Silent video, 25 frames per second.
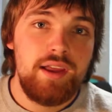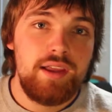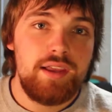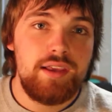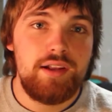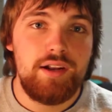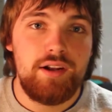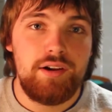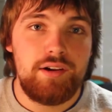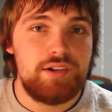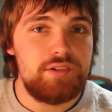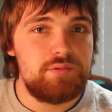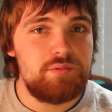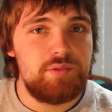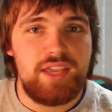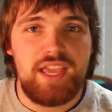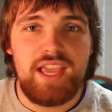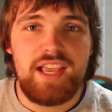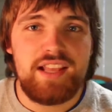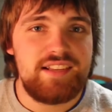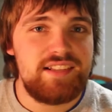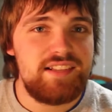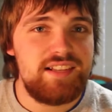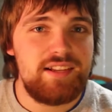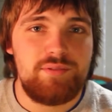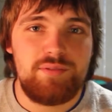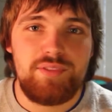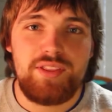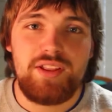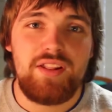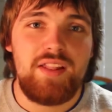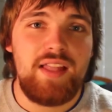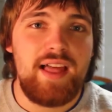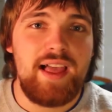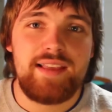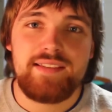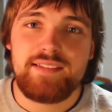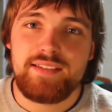You know, because we can't stick with the
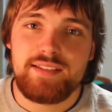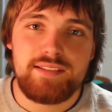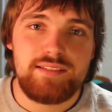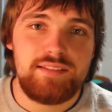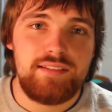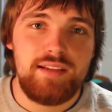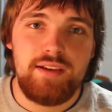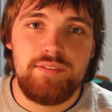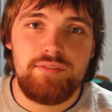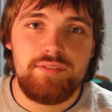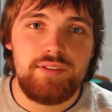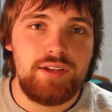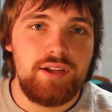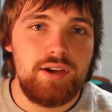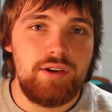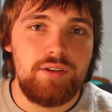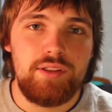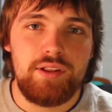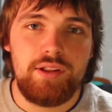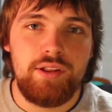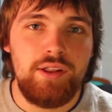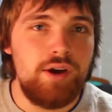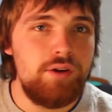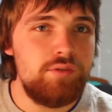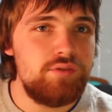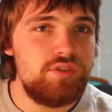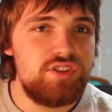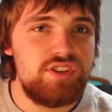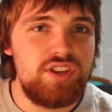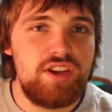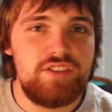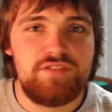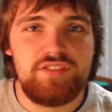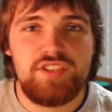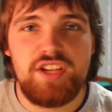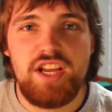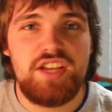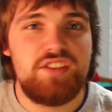classic stuff. You know, the clone
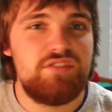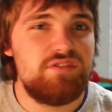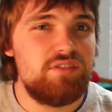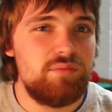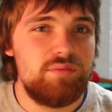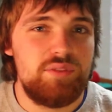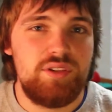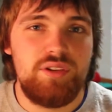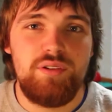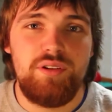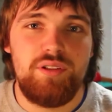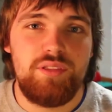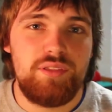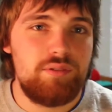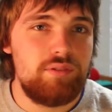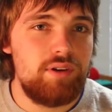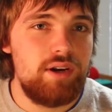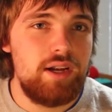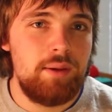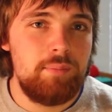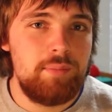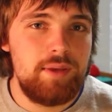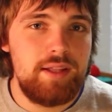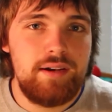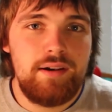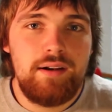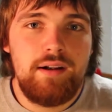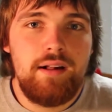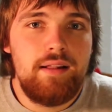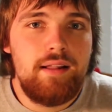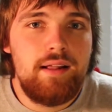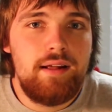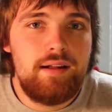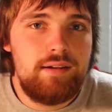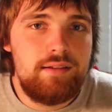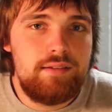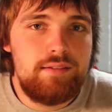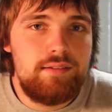stuff changed from 2 to 3, I mean, in
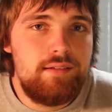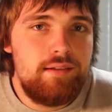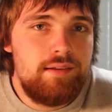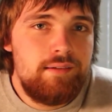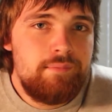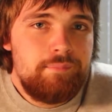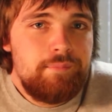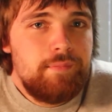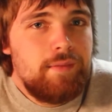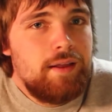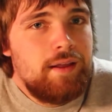all honesty.